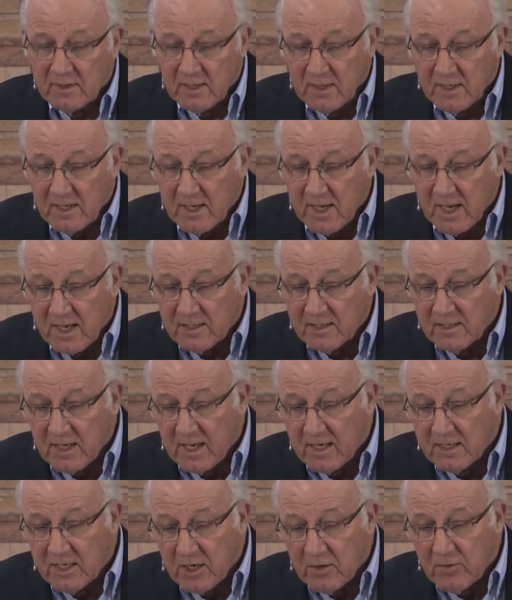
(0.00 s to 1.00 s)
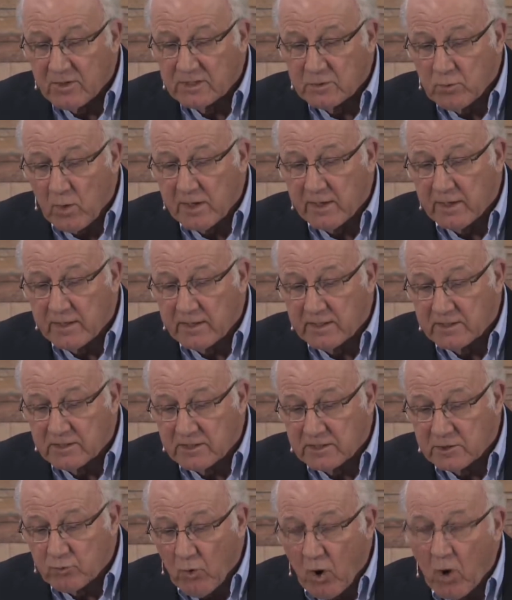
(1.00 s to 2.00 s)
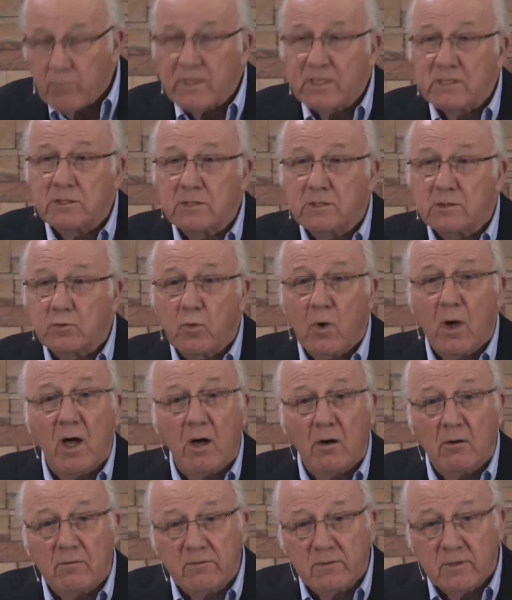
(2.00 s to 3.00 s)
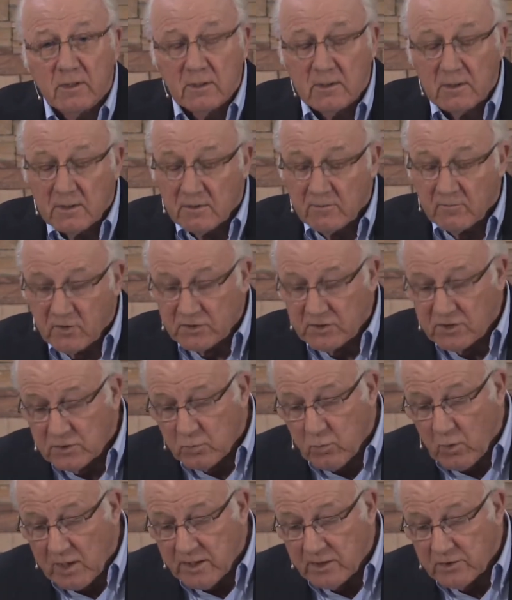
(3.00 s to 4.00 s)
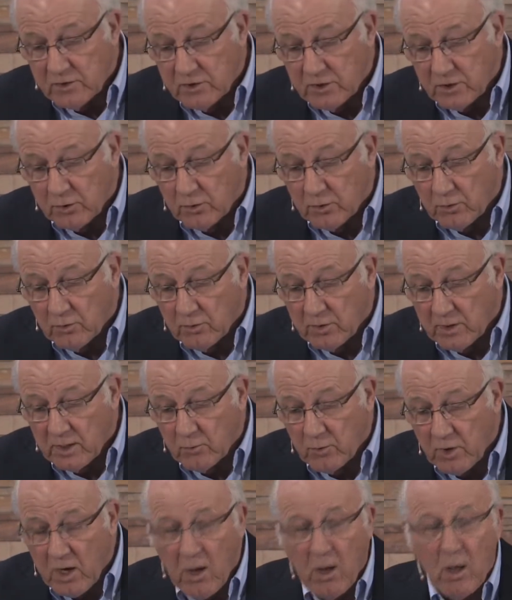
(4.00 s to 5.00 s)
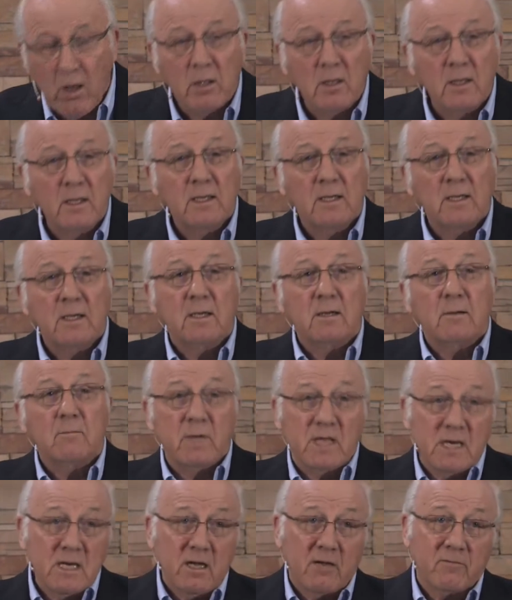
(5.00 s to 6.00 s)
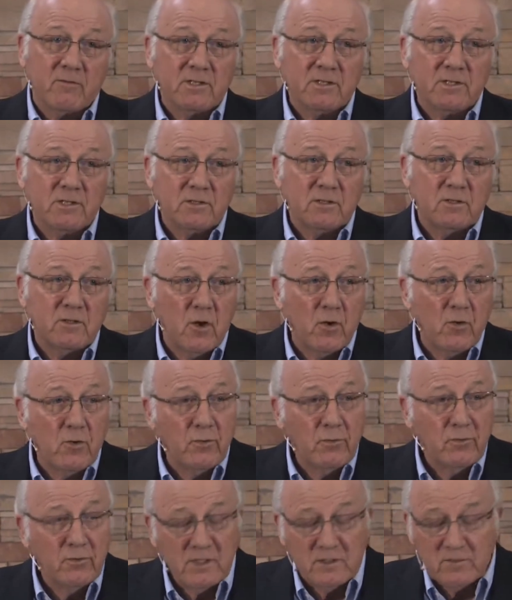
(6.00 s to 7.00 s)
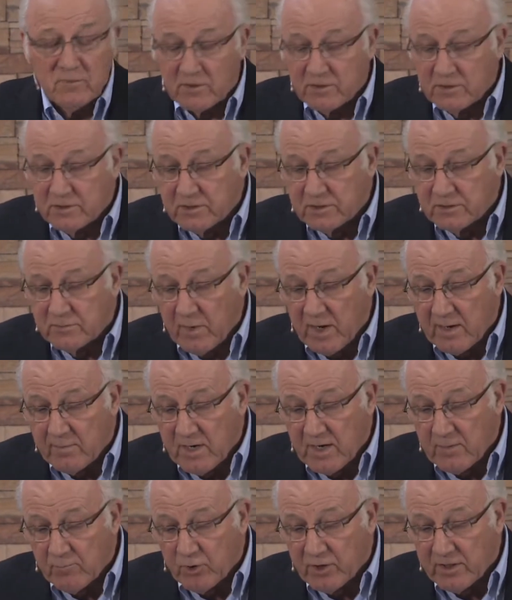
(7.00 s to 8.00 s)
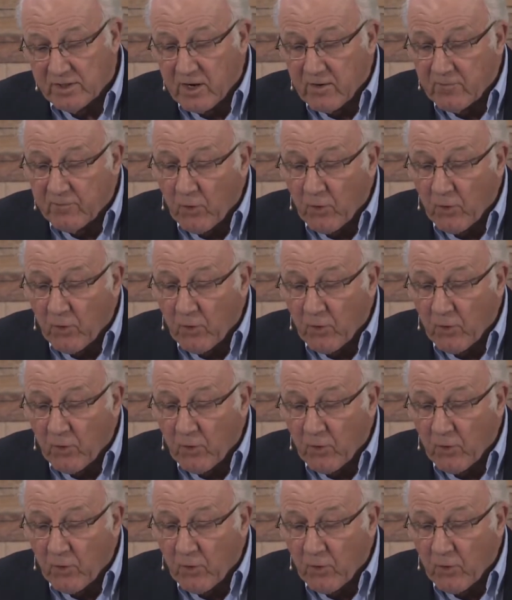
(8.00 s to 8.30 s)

And, and here is what it is it's Romans 12, verses 1 and 2. And we all, many of us, know these verses by memory. Therefore,